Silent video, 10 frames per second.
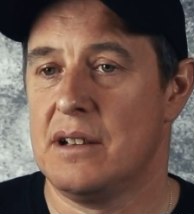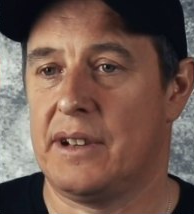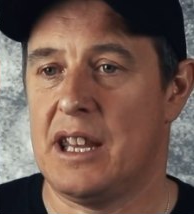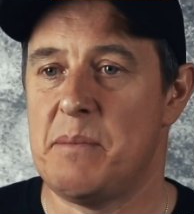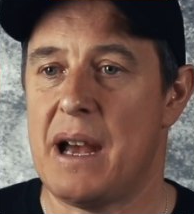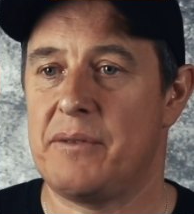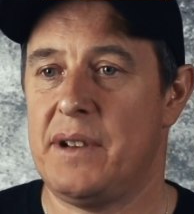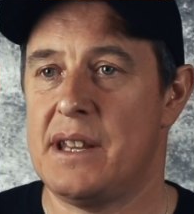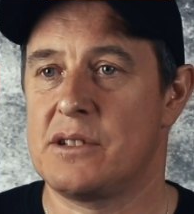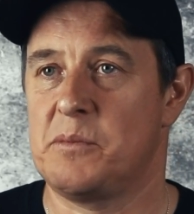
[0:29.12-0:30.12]
if we get the bike
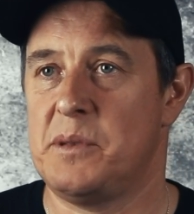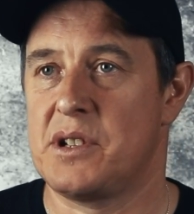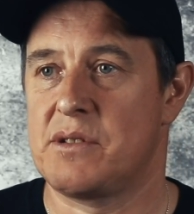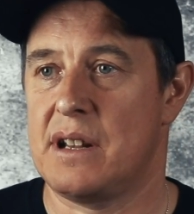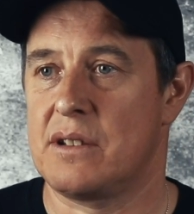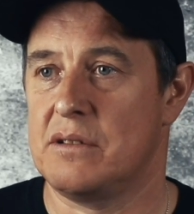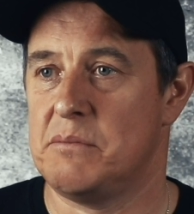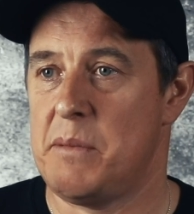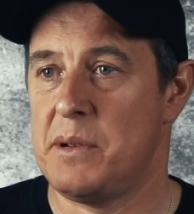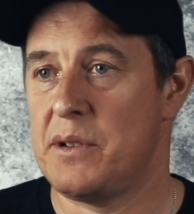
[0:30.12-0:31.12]
fitness up and the strength up,
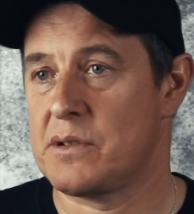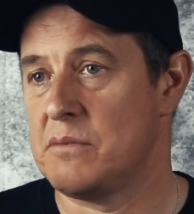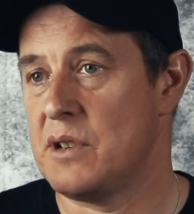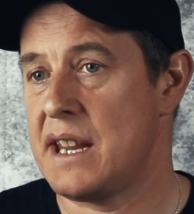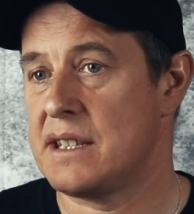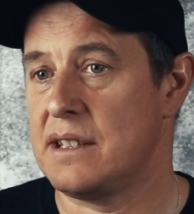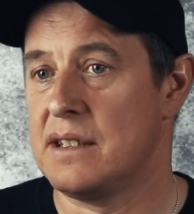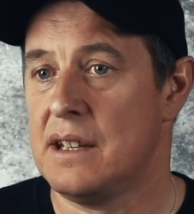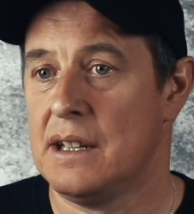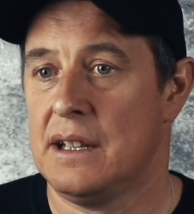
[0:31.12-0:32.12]
maybe do some
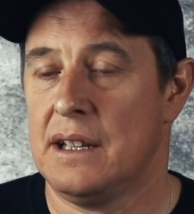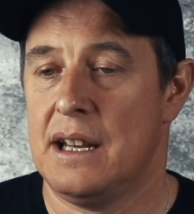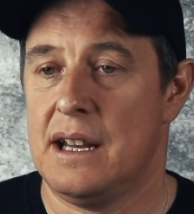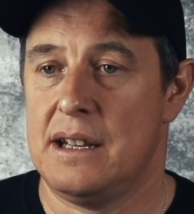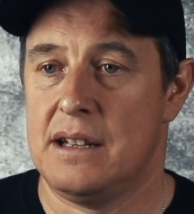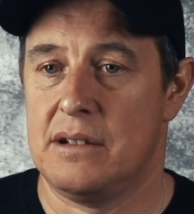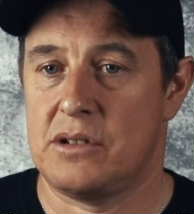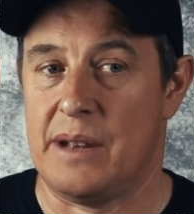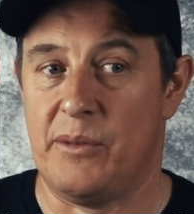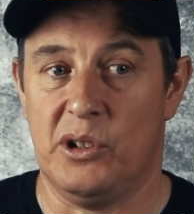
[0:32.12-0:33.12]
racing.
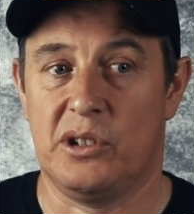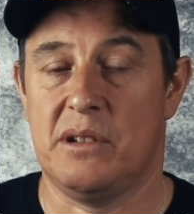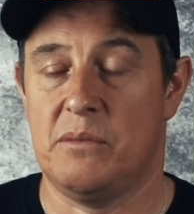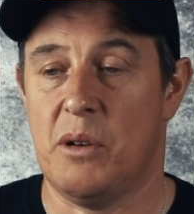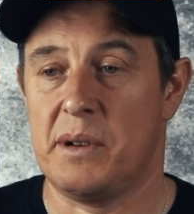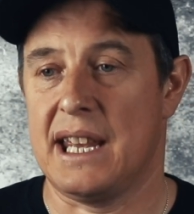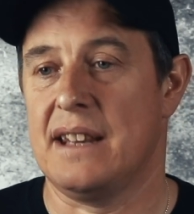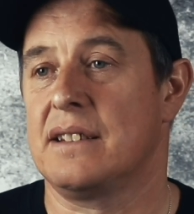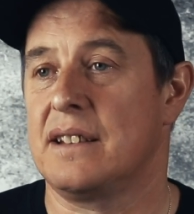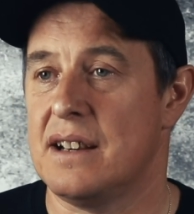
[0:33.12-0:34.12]
Just have a look at what we
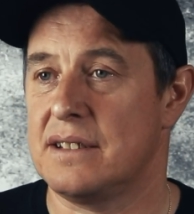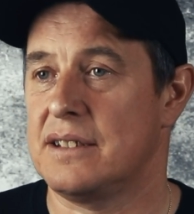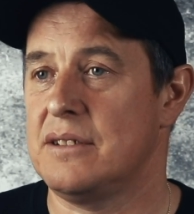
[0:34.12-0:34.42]
can and can't